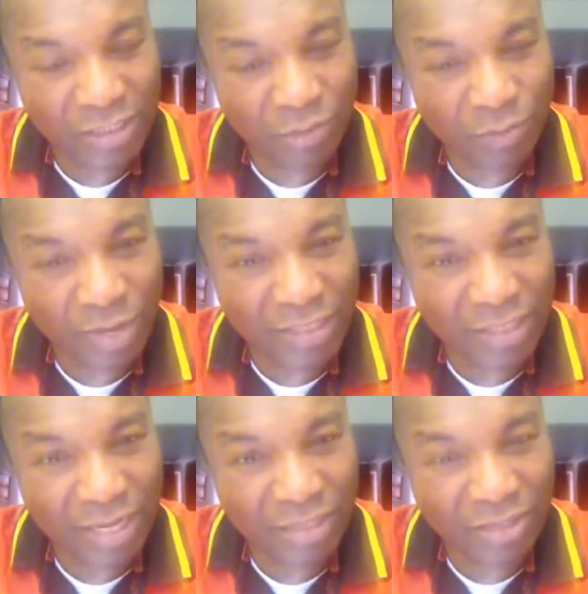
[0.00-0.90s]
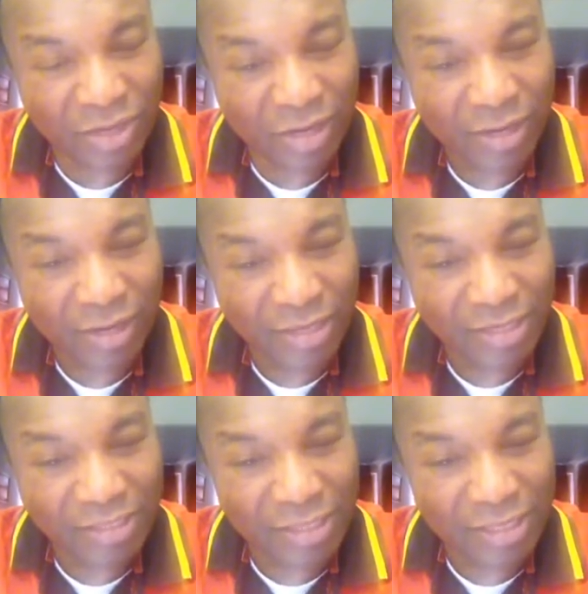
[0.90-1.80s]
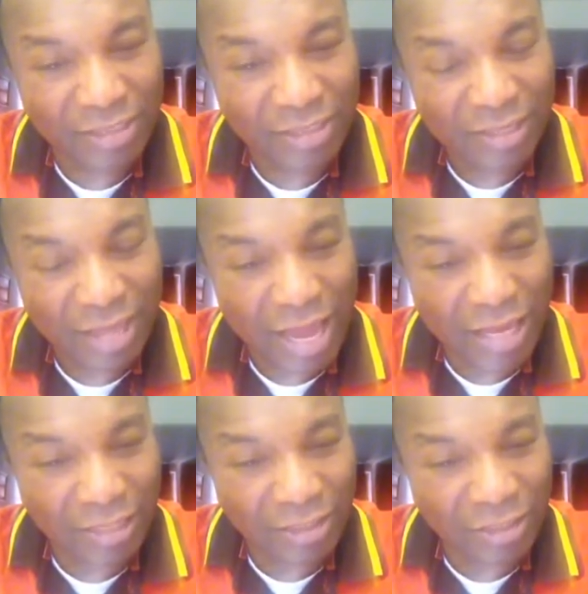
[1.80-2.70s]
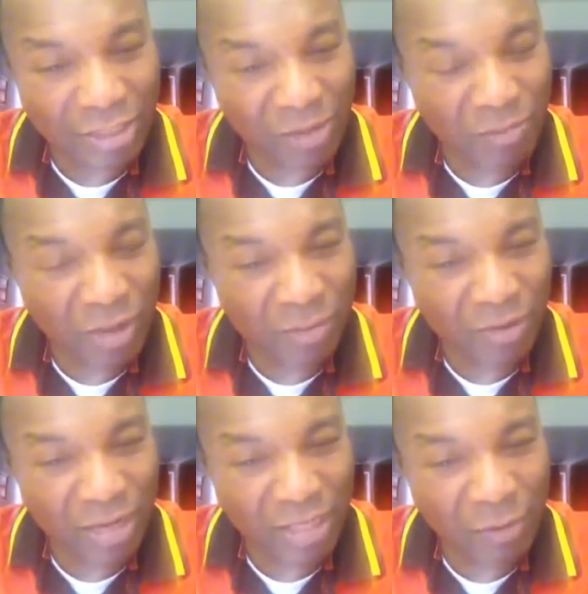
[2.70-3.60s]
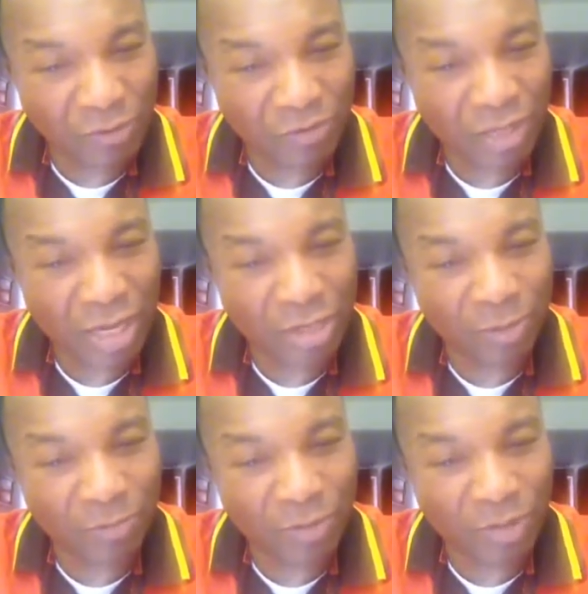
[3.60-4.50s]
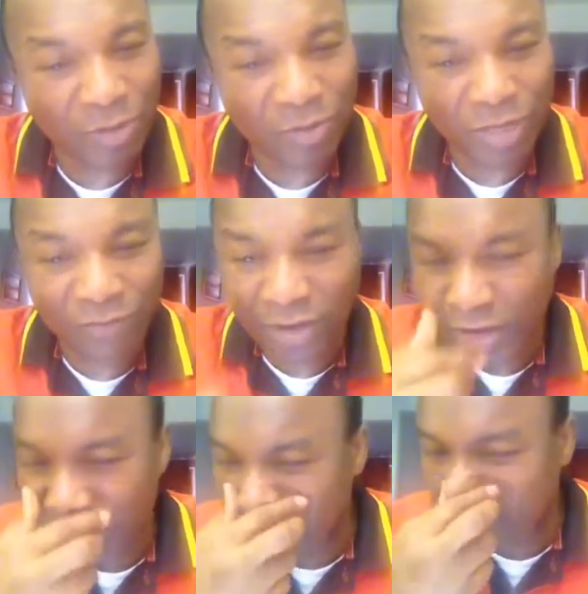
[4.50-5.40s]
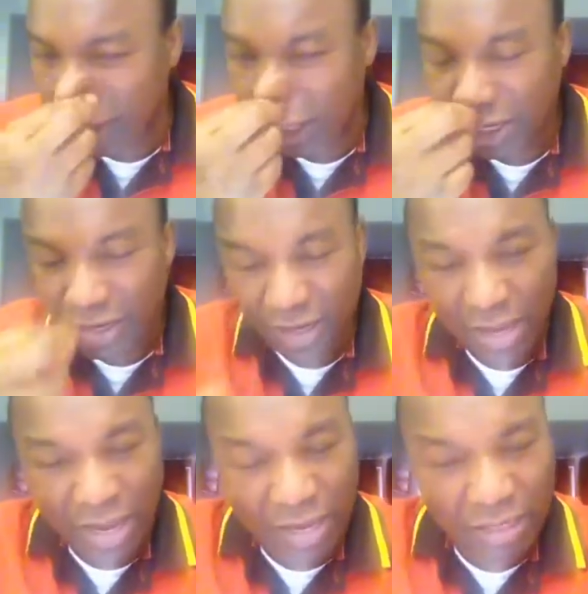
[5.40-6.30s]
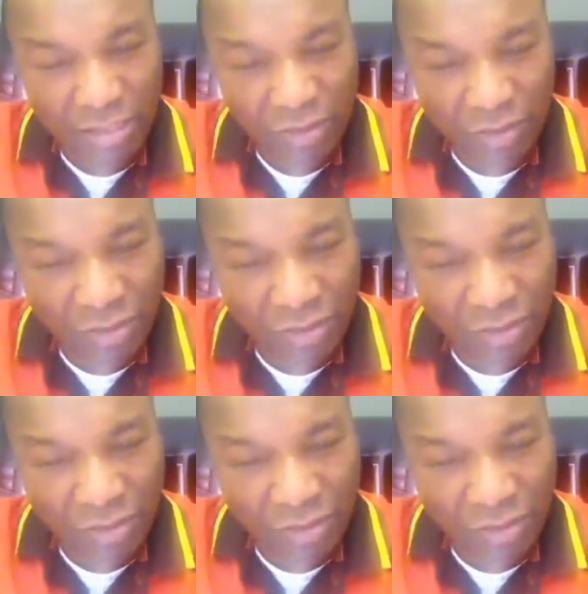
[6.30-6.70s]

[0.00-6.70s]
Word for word: you've met in Nigeria these days. And tell me about that. I want to hear your opinion, Koye, if you're hearing me. They